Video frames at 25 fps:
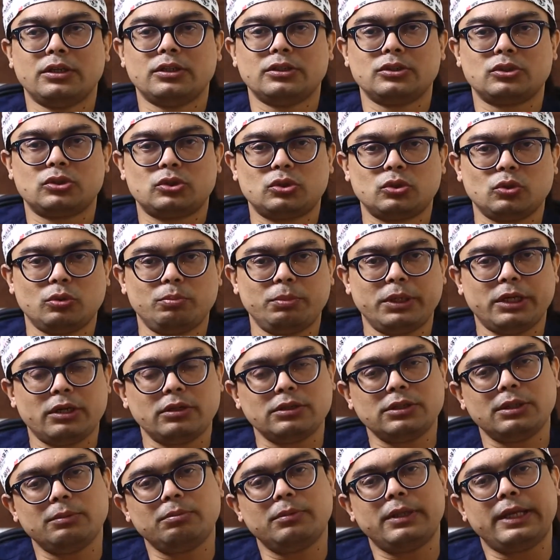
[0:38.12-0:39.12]
So
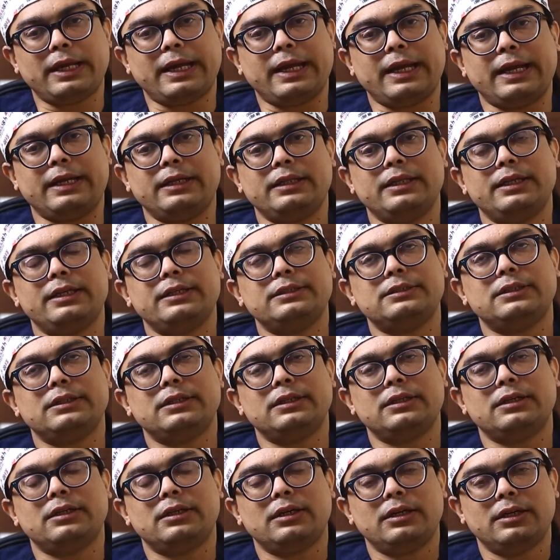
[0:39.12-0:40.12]
because of that, there is
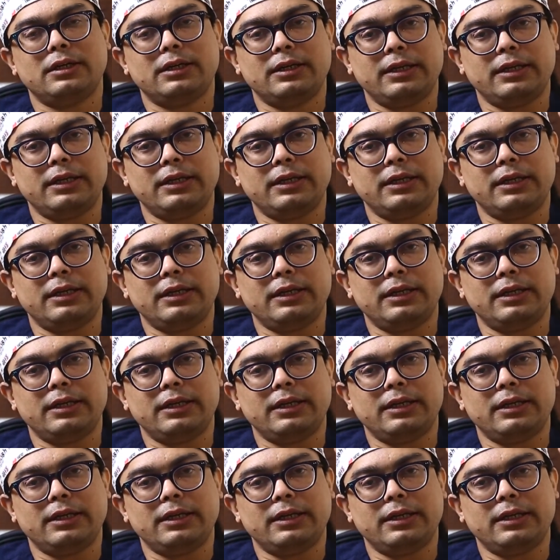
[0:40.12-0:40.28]
a